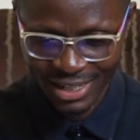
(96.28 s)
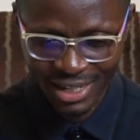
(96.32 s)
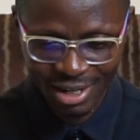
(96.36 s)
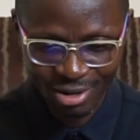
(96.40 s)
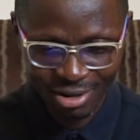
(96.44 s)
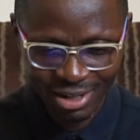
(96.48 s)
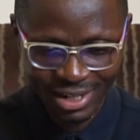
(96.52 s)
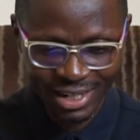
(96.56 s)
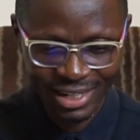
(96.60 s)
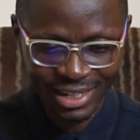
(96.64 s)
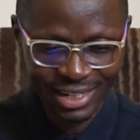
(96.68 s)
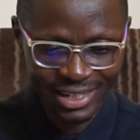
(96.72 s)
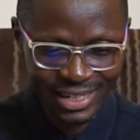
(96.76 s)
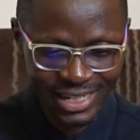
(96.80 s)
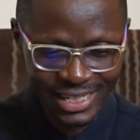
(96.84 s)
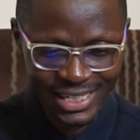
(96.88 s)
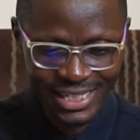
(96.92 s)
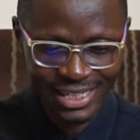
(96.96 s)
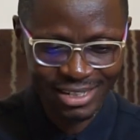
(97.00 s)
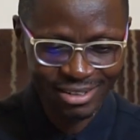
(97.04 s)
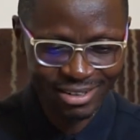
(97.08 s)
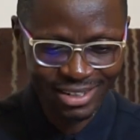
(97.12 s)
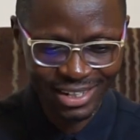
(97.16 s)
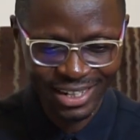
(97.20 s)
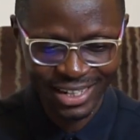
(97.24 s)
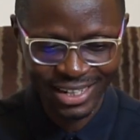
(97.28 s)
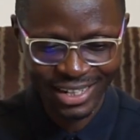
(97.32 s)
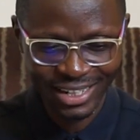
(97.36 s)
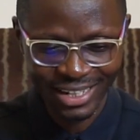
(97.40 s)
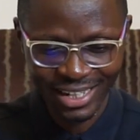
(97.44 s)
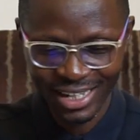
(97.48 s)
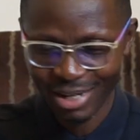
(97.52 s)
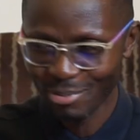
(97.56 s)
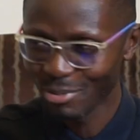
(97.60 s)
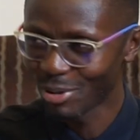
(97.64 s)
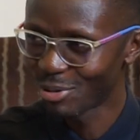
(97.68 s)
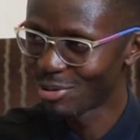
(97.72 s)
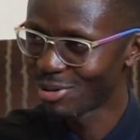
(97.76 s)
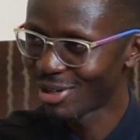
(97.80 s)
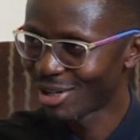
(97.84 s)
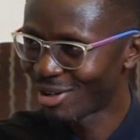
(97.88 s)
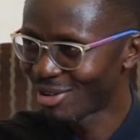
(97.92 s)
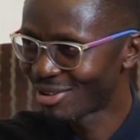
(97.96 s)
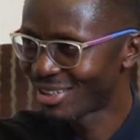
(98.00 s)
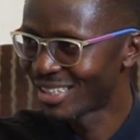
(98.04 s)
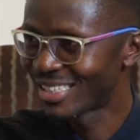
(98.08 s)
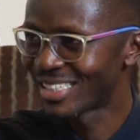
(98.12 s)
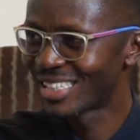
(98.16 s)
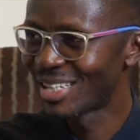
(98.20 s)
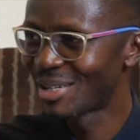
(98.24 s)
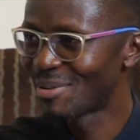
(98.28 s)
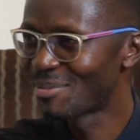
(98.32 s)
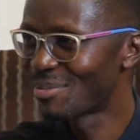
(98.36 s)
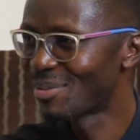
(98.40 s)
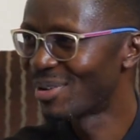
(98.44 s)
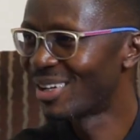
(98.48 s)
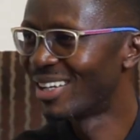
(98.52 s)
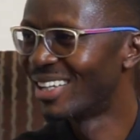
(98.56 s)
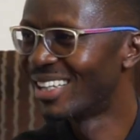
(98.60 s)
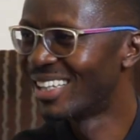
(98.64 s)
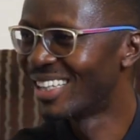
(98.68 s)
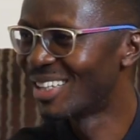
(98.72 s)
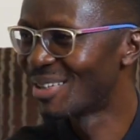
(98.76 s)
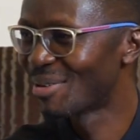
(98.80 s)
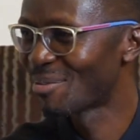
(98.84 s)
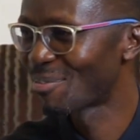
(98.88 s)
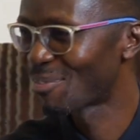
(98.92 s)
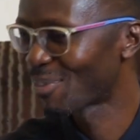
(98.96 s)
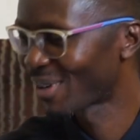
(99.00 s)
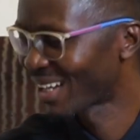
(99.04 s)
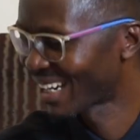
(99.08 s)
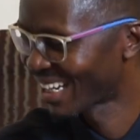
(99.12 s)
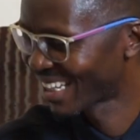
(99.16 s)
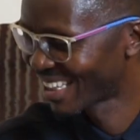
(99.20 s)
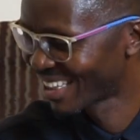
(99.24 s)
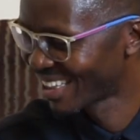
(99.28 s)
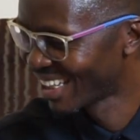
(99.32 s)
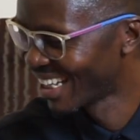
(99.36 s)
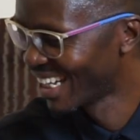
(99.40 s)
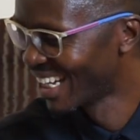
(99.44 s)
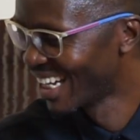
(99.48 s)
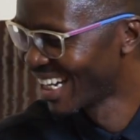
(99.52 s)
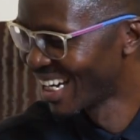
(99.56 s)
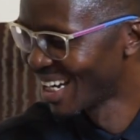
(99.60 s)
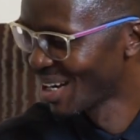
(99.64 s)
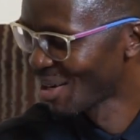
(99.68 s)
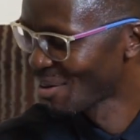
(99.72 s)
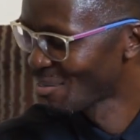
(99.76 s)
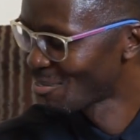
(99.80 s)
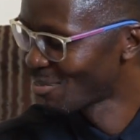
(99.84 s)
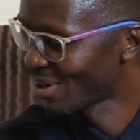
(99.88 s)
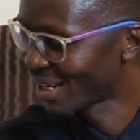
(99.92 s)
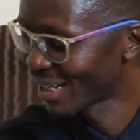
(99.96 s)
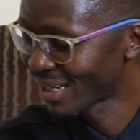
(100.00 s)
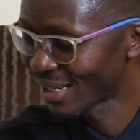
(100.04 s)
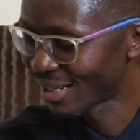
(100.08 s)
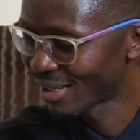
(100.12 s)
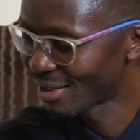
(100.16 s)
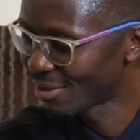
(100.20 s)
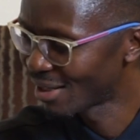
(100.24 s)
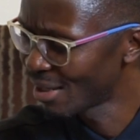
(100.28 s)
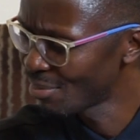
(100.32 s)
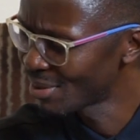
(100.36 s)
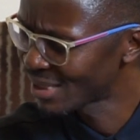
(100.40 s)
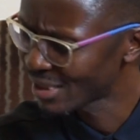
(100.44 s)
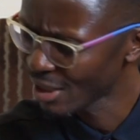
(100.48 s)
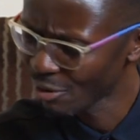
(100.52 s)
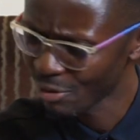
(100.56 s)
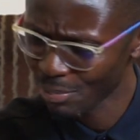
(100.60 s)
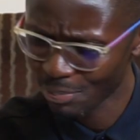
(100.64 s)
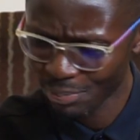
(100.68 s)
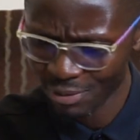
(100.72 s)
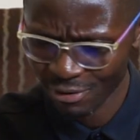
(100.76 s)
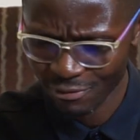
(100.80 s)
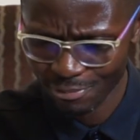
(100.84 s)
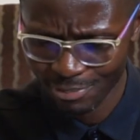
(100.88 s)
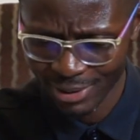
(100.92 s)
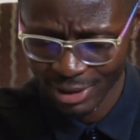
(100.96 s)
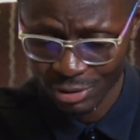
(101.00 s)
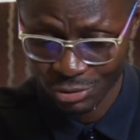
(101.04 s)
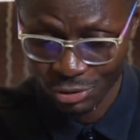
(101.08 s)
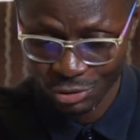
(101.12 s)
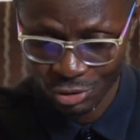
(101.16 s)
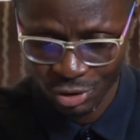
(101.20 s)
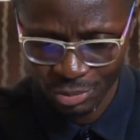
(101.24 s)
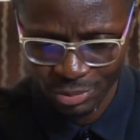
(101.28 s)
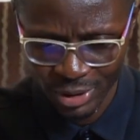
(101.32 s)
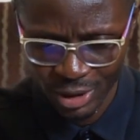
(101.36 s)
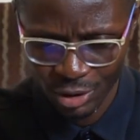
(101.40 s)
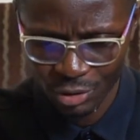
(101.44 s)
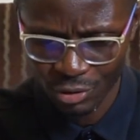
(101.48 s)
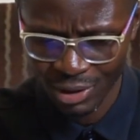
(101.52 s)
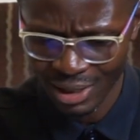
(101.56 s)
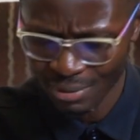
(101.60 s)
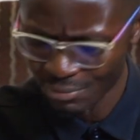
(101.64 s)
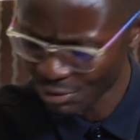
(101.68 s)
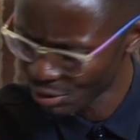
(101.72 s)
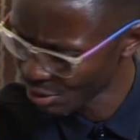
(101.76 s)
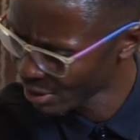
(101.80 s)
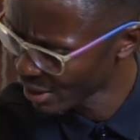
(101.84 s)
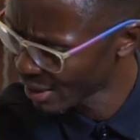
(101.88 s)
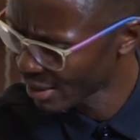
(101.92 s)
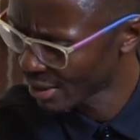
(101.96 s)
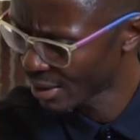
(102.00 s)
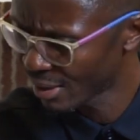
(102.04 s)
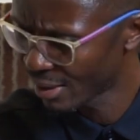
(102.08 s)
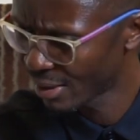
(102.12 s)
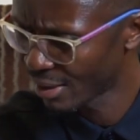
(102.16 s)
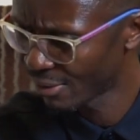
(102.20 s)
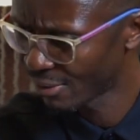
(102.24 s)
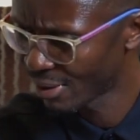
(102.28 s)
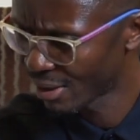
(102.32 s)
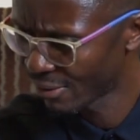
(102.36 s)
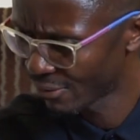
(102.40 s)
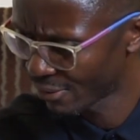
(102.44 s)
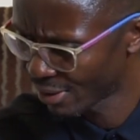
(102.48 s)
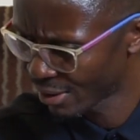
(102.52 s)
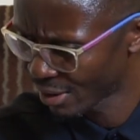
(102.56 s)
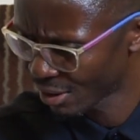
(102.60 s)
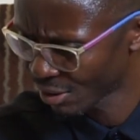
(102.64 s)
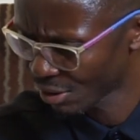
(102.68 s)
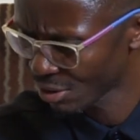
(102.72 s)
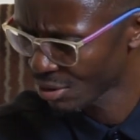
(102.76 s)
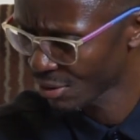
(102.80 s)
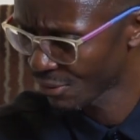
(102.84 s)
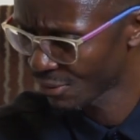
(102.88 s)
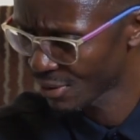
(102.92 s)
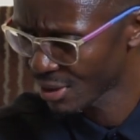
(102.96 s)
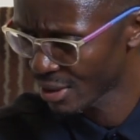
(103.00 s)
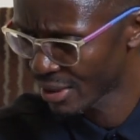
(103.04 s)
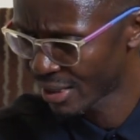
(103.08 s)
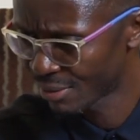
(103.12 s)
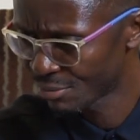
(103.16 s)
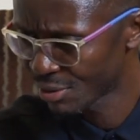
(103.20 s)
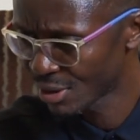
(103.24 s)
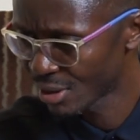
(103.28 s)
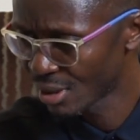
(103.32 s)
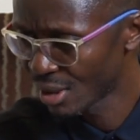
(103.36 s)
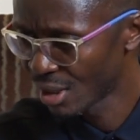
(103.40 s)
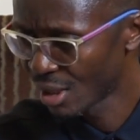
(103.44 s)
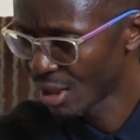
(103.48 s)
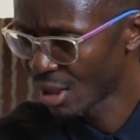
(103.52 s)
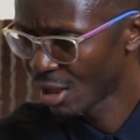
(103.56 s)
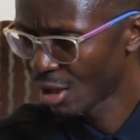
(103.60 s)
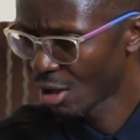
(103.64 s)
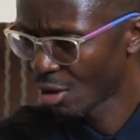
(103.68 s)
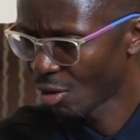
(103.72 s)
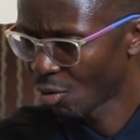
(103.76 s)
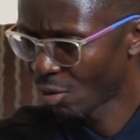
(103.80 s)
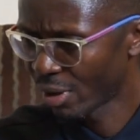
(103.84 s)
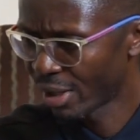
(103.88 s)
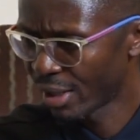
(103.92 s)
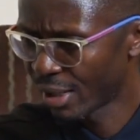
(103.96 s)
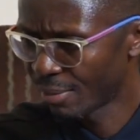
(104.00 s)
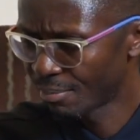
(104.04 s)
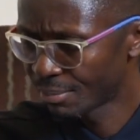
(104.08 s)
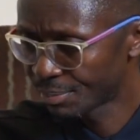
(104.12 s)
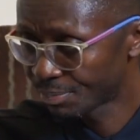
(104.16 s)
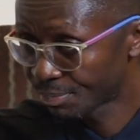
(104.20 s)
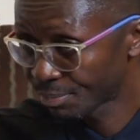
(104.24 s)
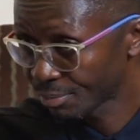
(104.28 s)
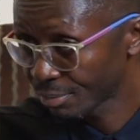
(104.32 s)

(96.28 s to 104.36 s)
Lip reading: how Ghana, Nigeria, and Cameroon are on the same panel. But let me start with Prof. Pat Utomi. You come to Ghana a lot of times. Why